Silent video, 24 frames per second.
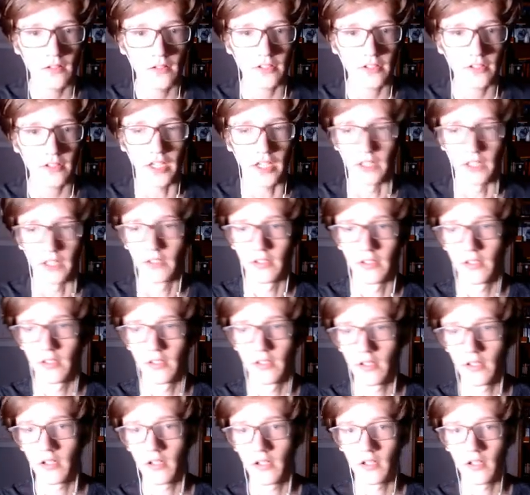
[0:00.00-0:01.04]
Okay.
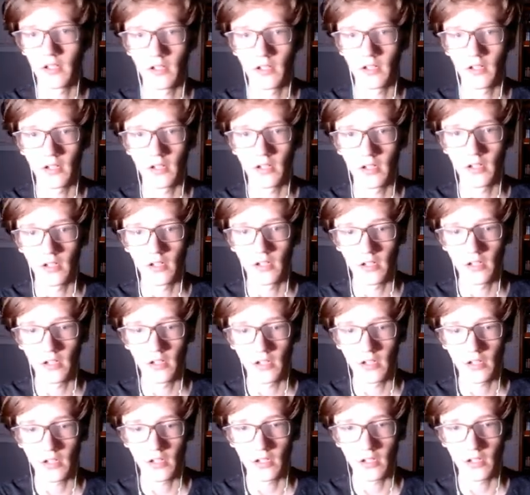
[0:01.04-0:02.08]
It's
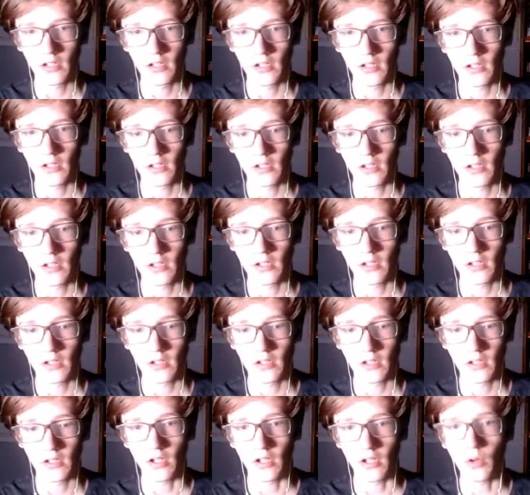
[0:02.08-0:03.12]
Emma. She's been
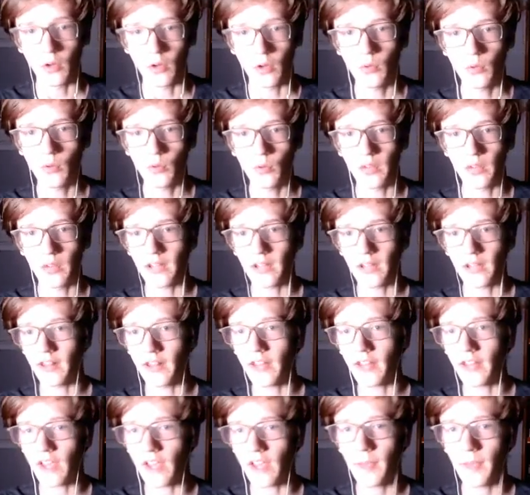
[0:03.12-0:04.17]
killed. Oh,
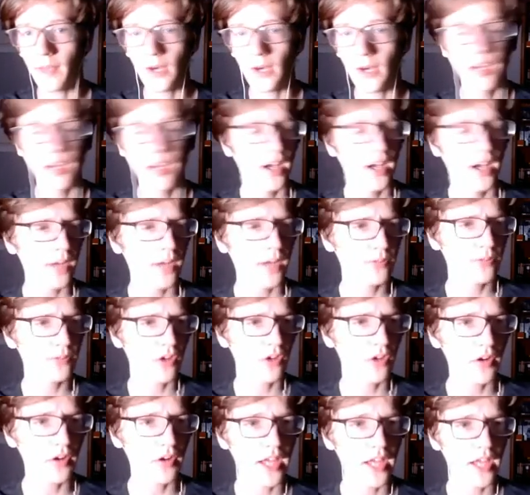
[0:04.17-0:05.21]
that's Emma. I'm
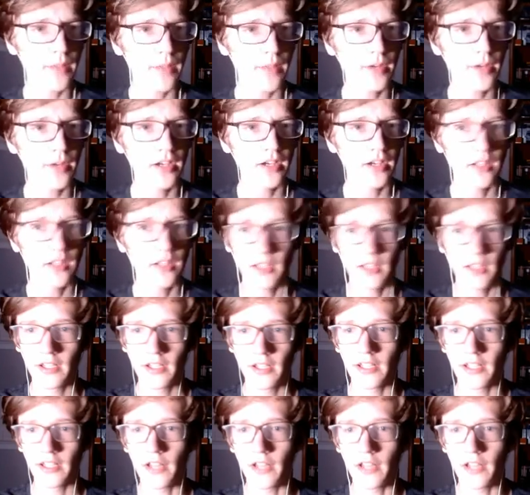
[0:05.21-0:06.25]
sorry, Emma.
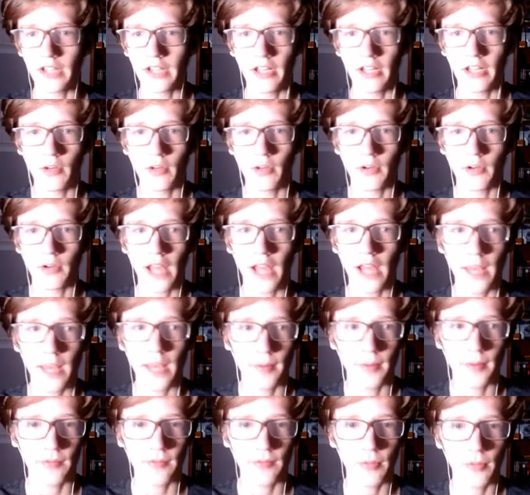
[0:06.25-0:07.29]
Now that I know her name,
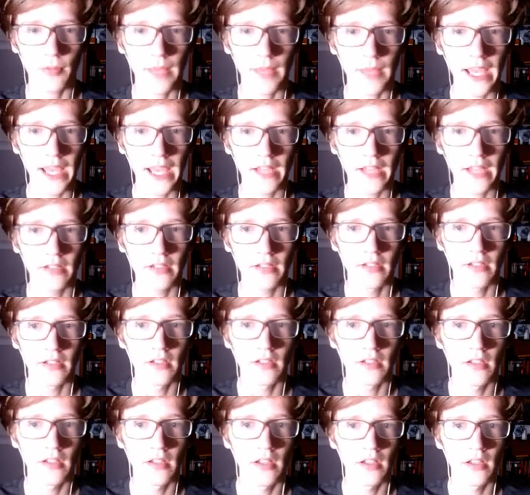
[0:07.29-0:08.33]
I feel bad.
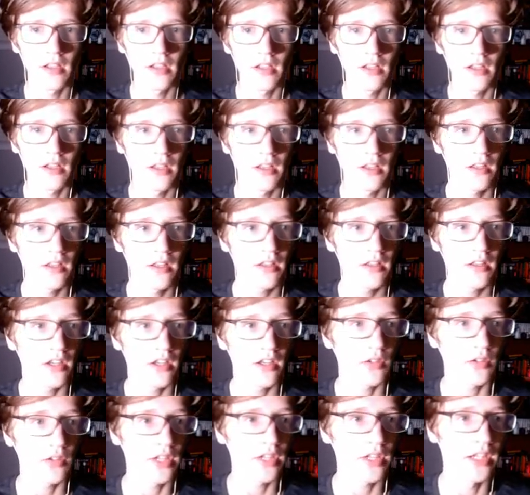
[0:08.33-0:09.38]

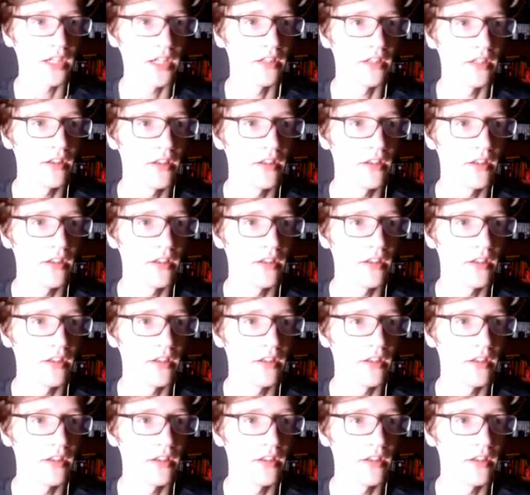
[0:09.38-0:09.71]
Okay.